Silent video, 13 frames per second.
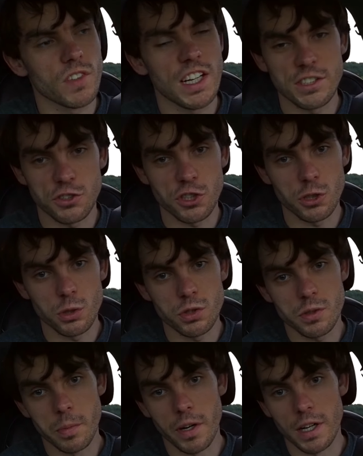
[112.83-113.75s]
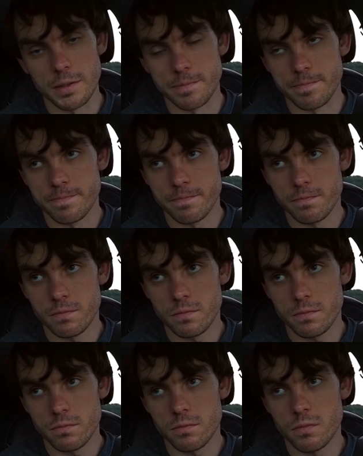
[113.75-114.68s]
It's used, but
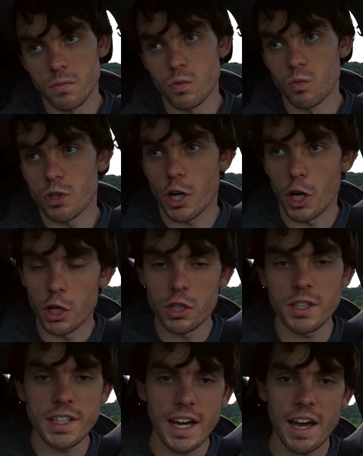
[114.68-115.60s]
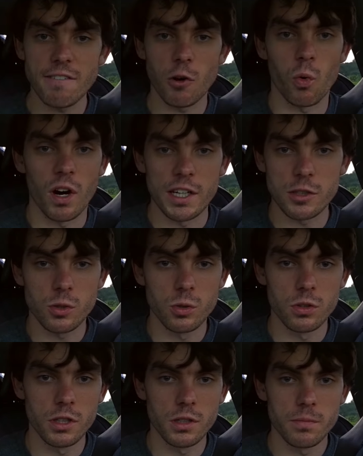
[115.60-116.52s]
currently I have a wine
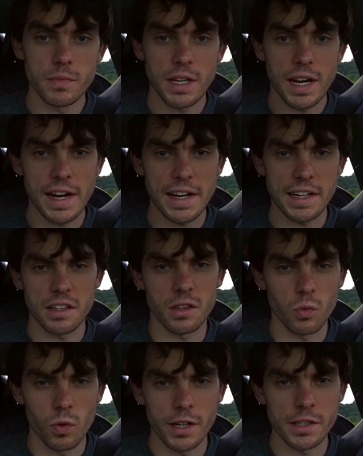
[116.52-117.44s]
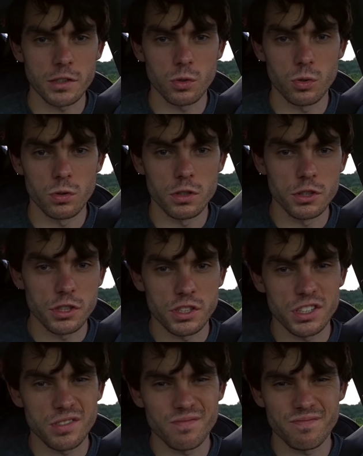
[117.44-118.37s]
cooler, and the wine cooler
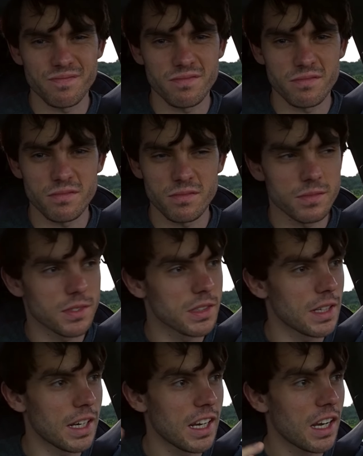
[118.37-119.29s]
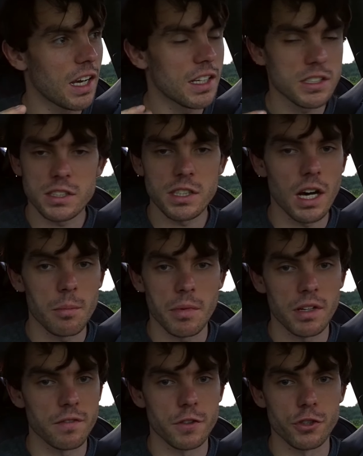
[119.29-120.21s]
just, it's not
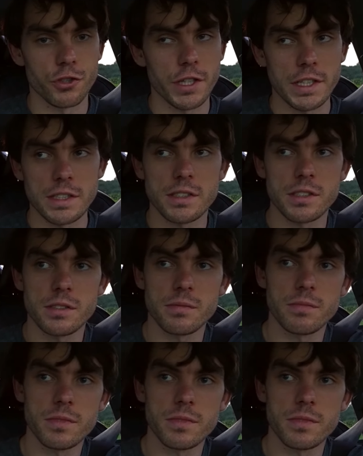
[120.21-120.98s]
meant for drinks.